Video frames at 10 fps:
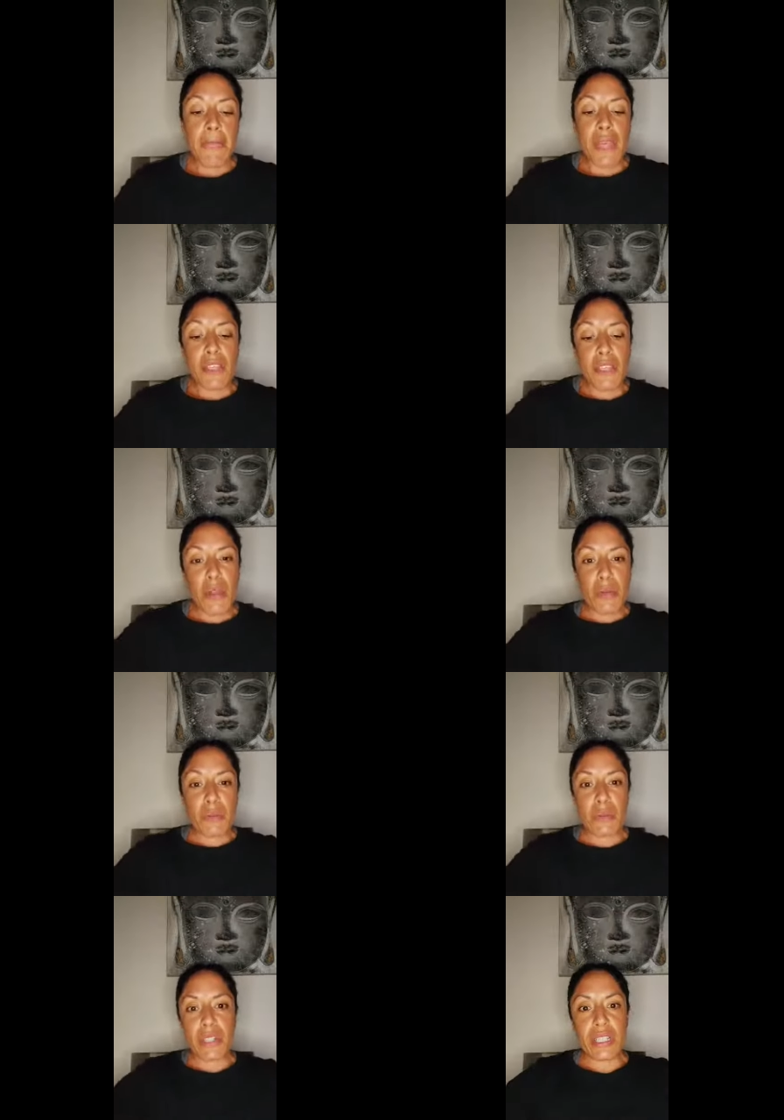
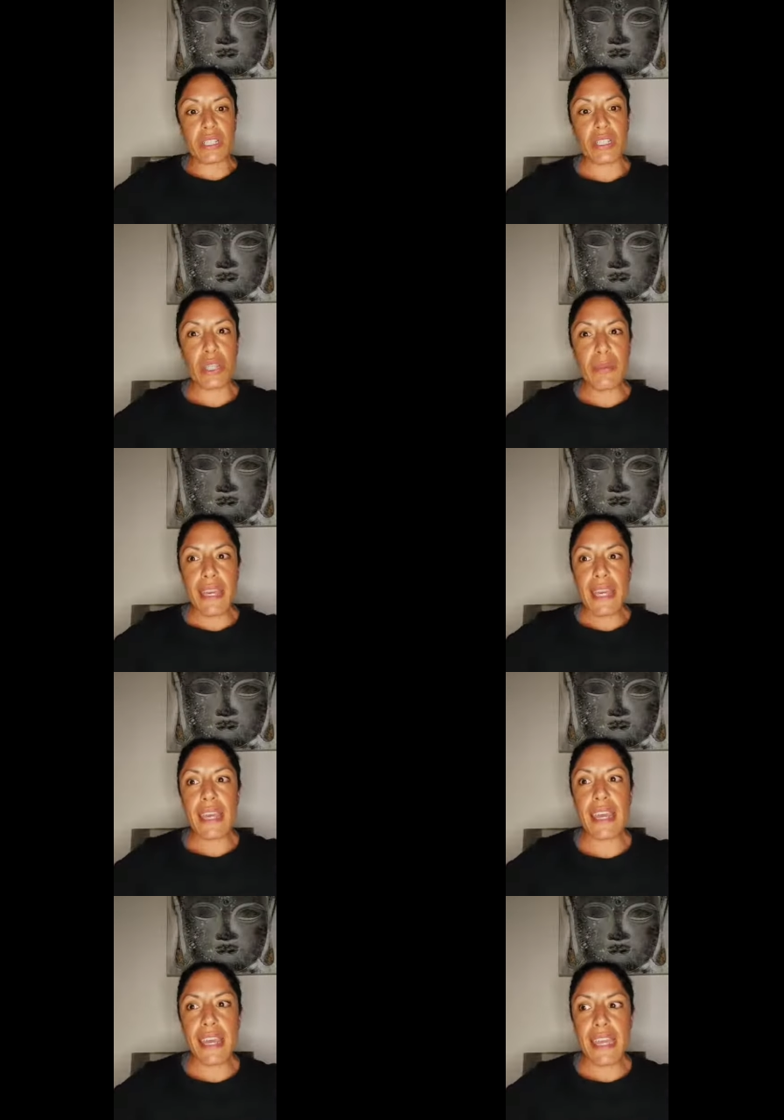So,
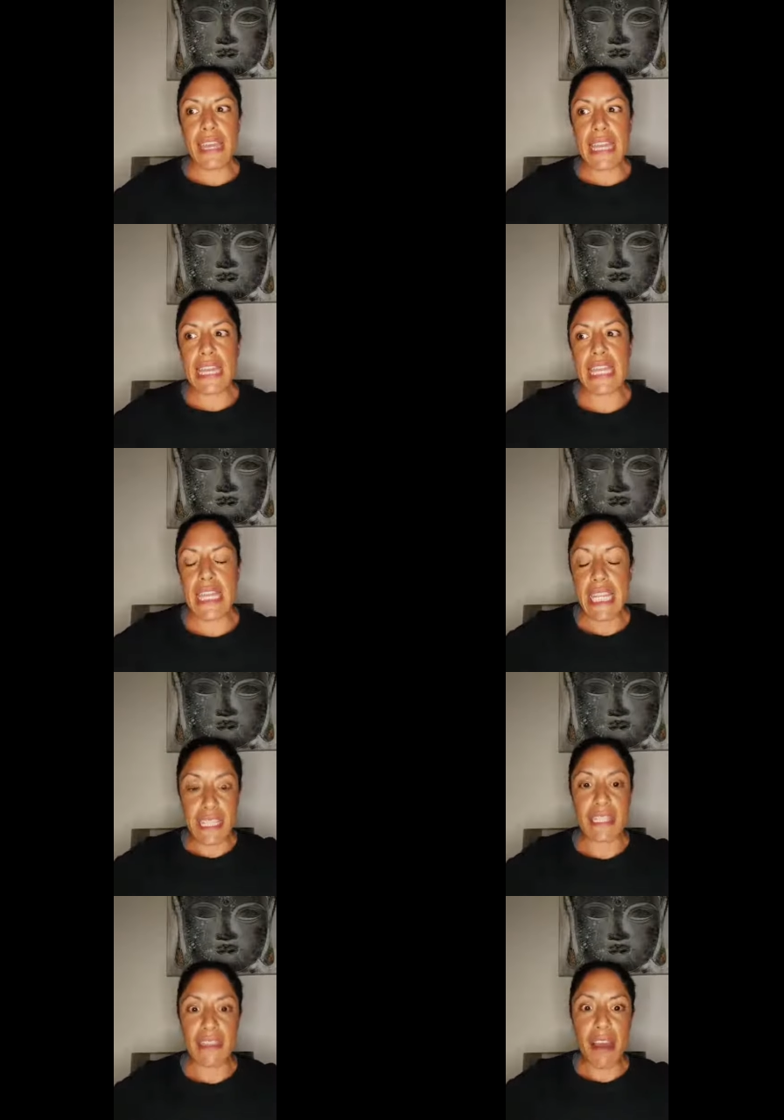doing
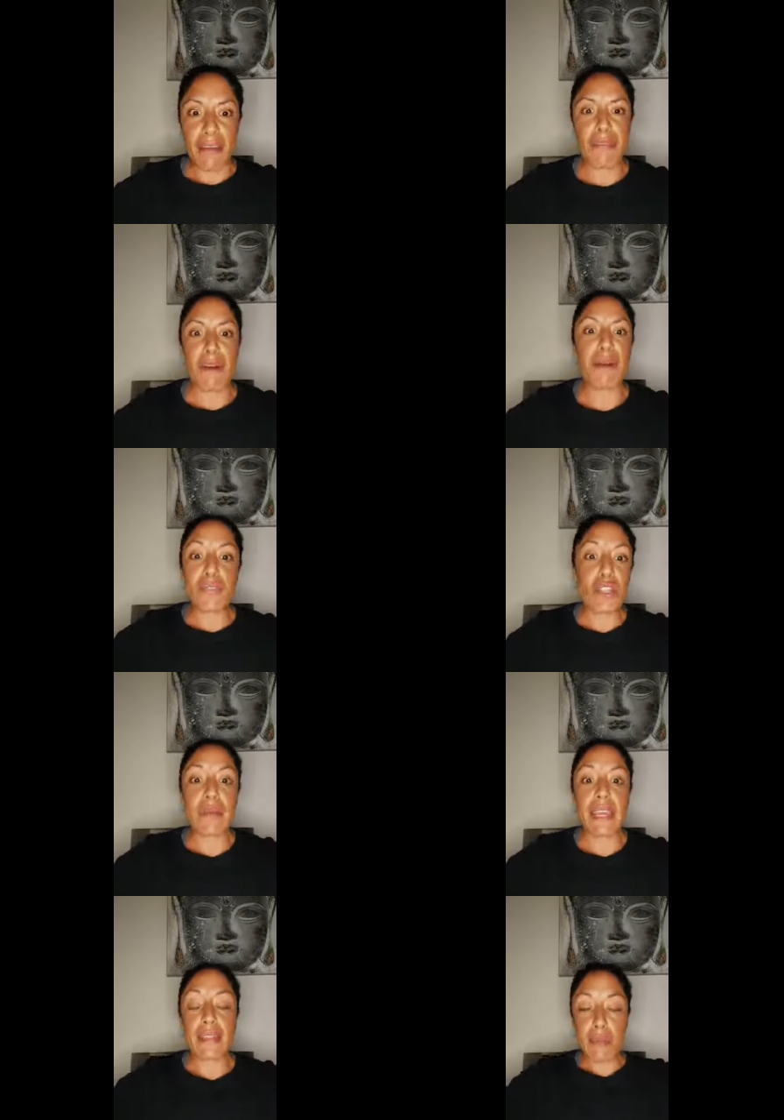this stuff that I'm
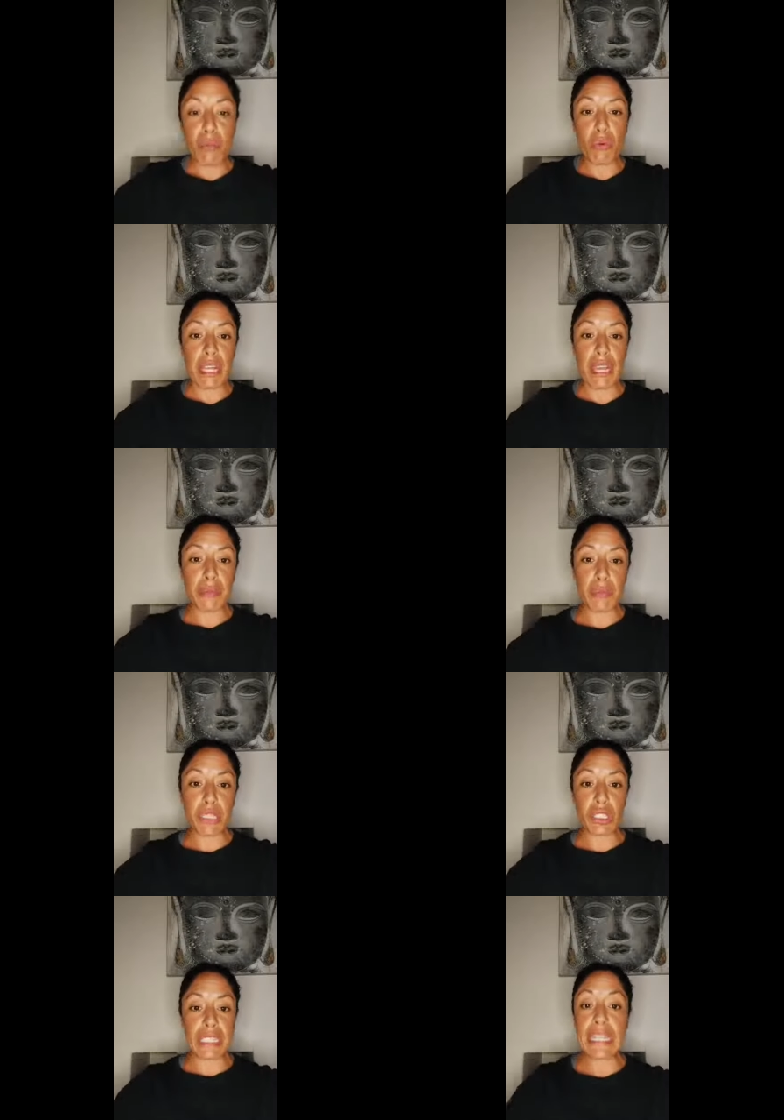doing in the morning,
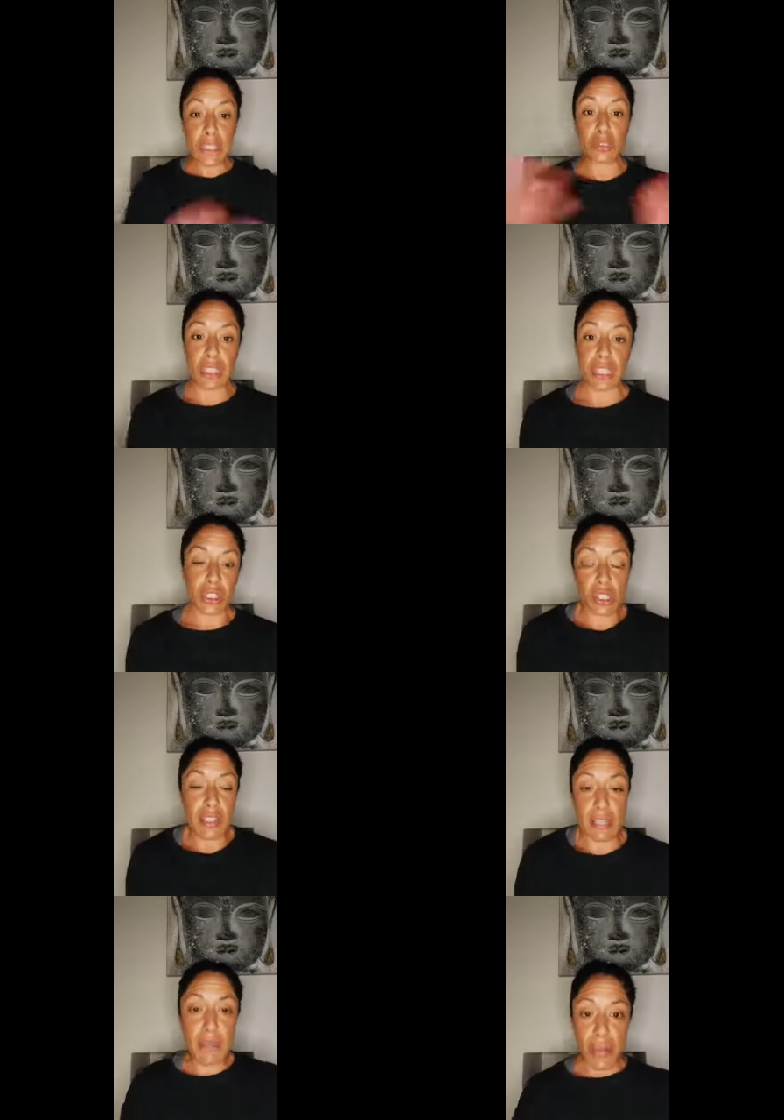which is literally
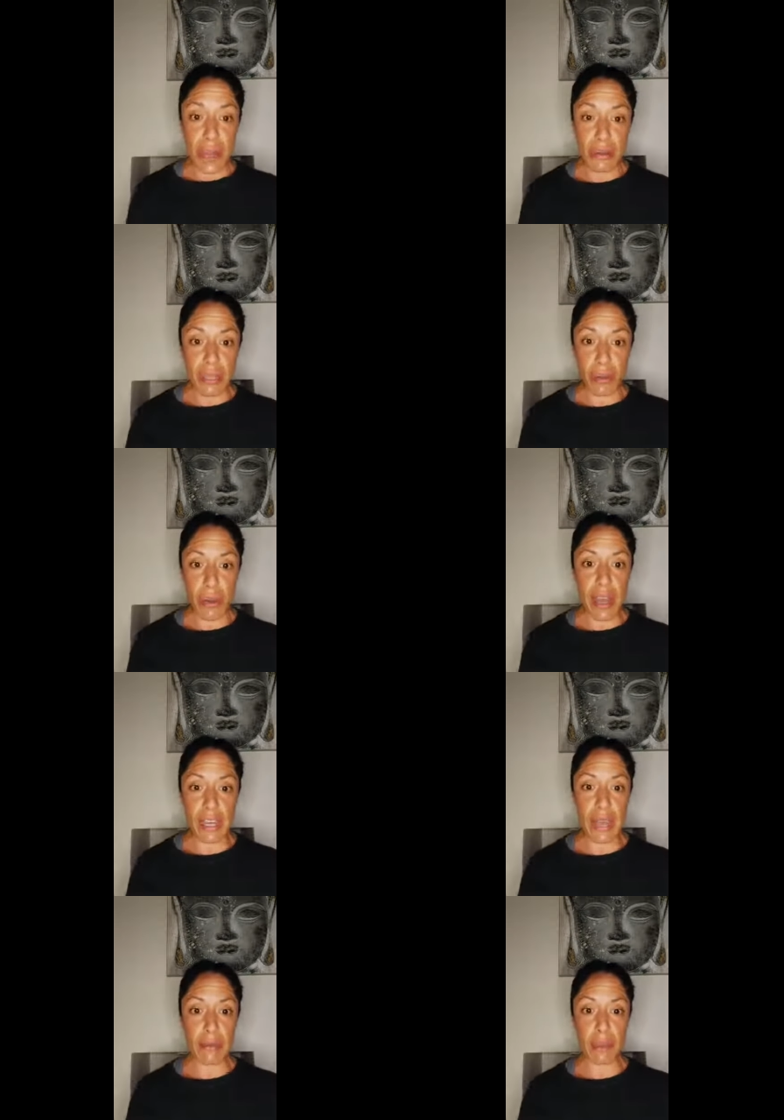just my own little
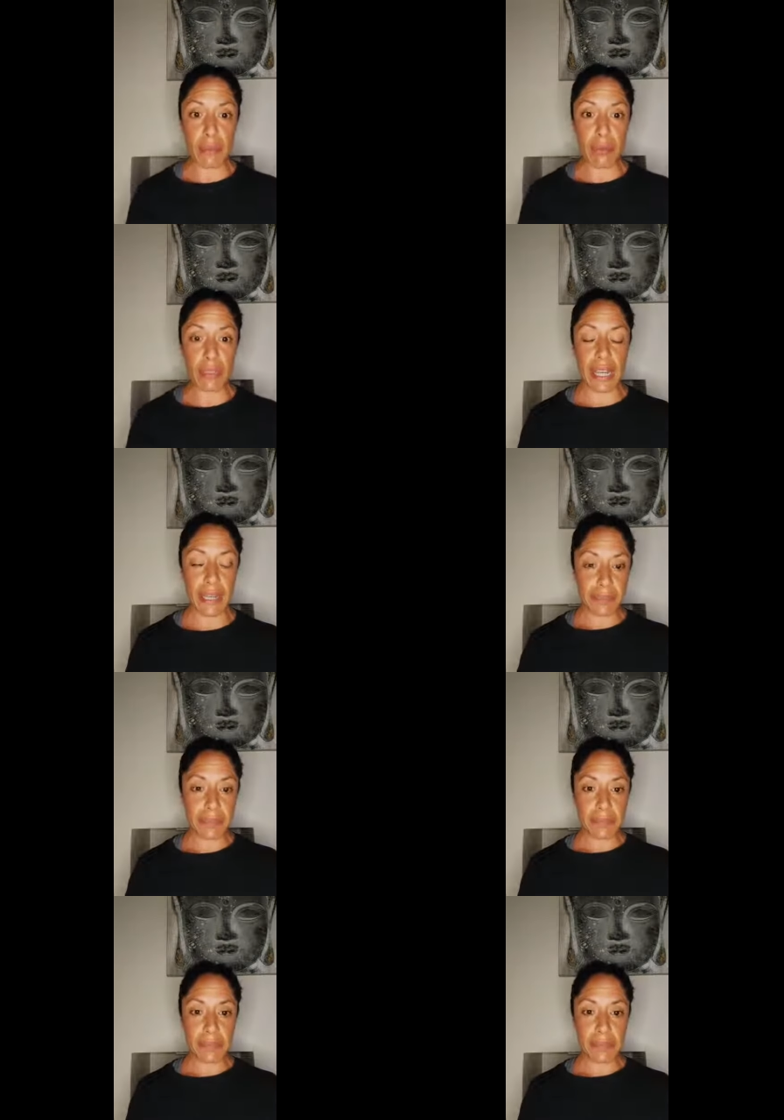workout in the morning,